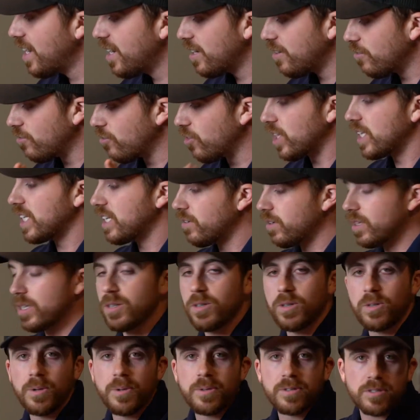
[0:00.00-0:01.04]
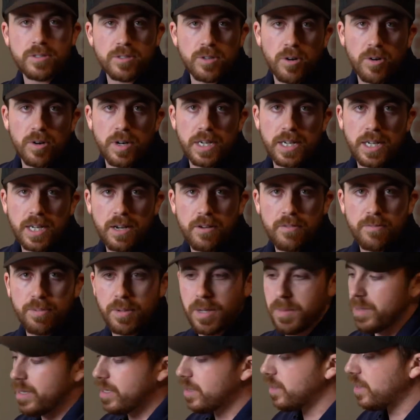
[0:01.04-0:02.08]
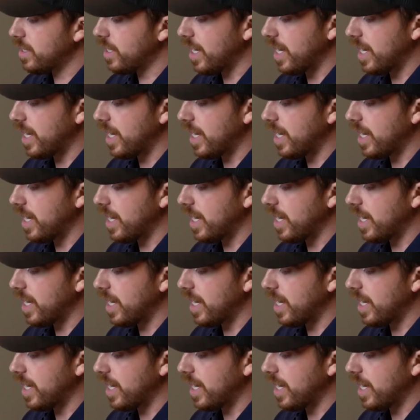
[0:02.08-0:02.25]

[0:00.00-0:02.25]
Really, really cool story of Plymouth.